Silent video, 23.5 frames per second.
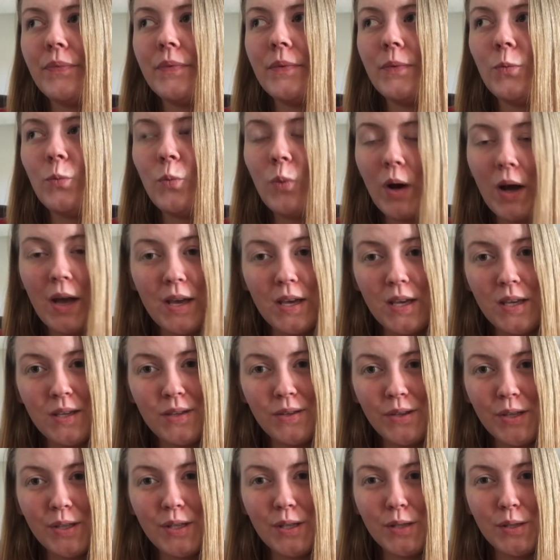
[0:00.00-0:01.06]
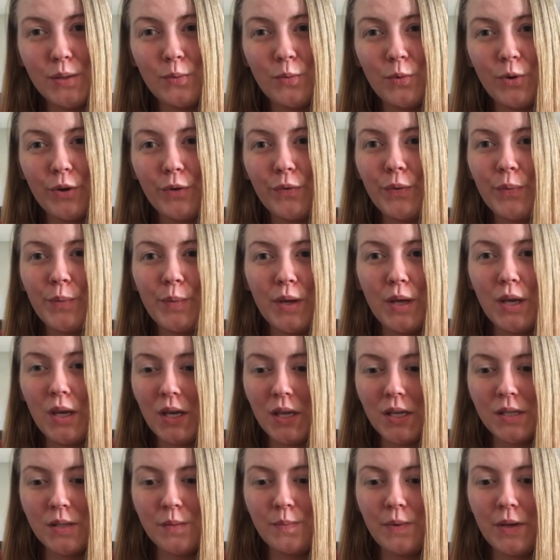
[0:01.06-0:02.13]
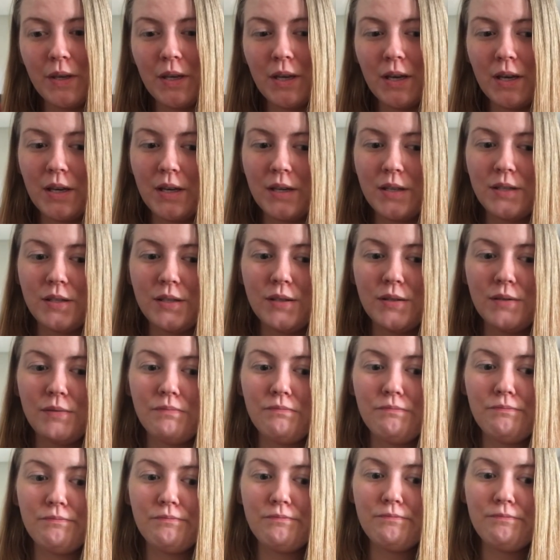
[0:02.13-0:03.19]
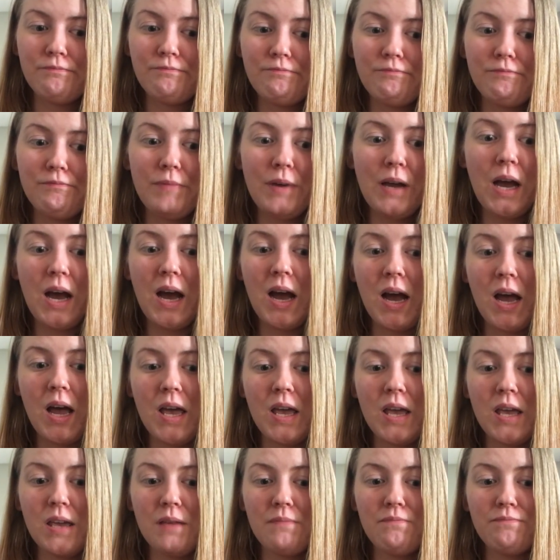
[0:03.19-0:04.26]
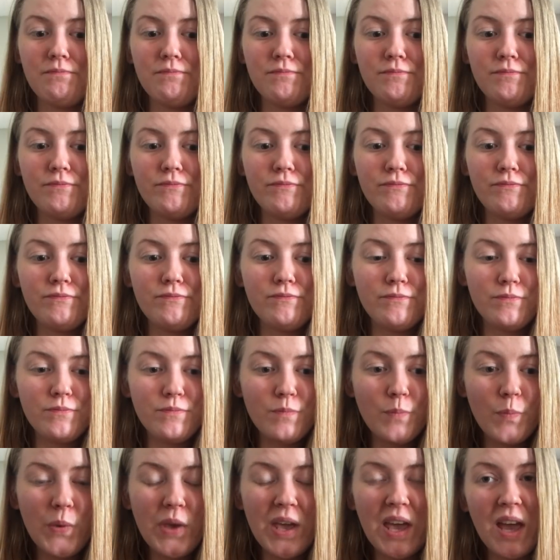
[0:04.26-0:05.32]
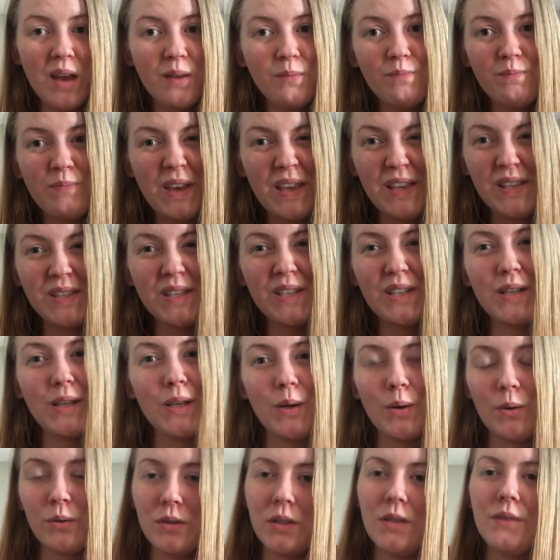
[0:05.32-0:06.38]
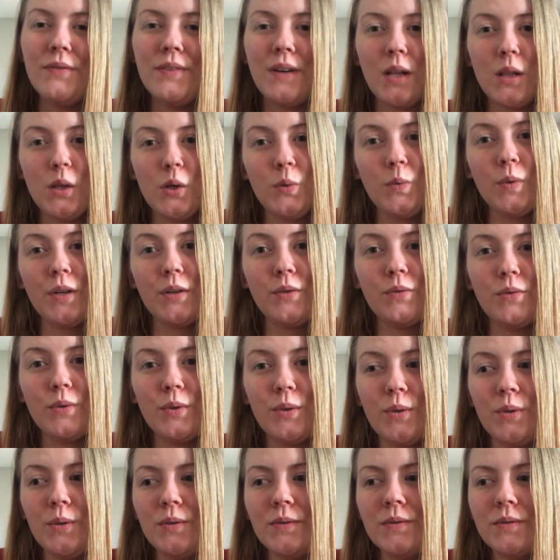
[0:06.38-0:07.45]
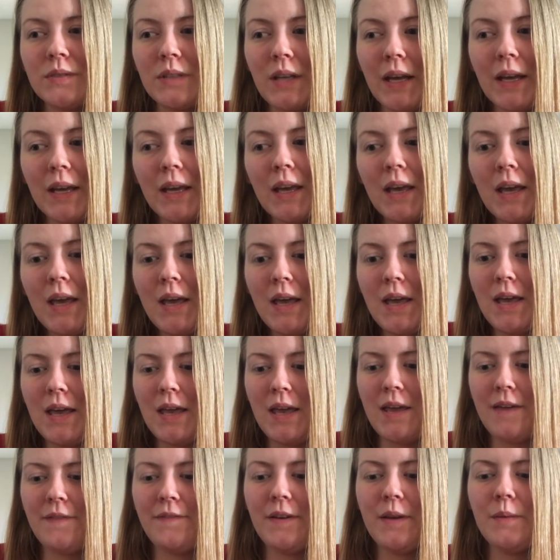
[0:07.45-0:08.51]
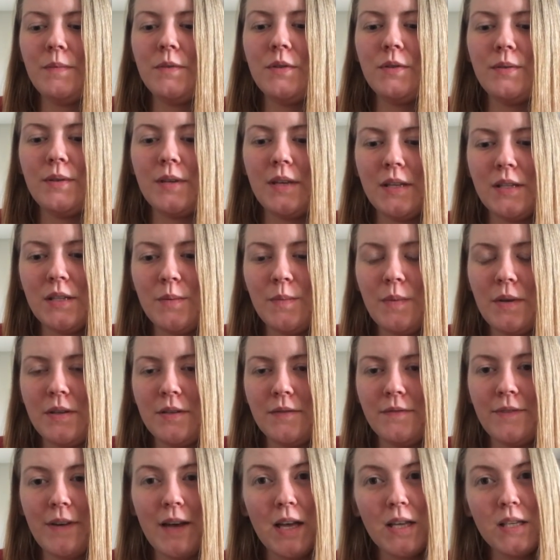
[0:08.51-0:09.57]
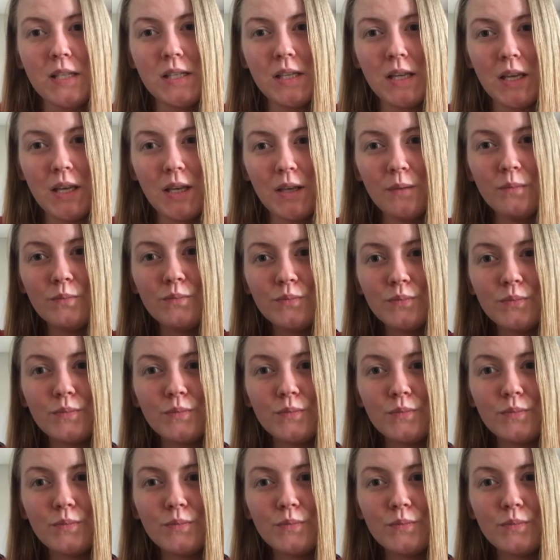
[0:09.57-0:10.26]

why it doesn't work for me is because I can basically only follow one rule. Like if I'm doing intermittent fasting,